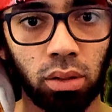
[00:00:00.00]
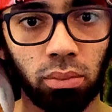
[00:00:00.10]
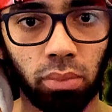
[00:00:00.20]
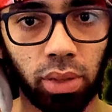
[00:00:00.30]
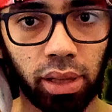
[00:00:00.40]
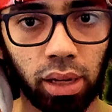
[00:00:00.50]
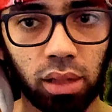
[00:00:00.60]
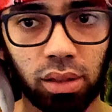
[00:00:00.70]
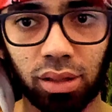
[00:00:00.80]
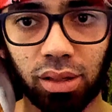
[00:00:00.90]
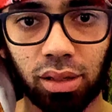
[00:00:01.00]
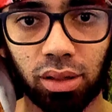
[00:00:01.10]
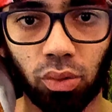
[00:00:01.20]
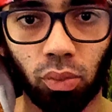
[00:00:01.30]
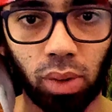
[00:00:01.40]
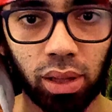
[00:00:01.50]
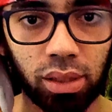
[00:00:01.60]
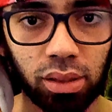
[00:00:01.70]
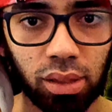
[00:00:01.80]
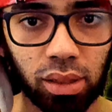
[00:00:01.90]
What the hell? What he
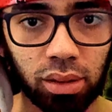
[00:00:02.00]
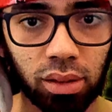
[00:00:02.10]
did?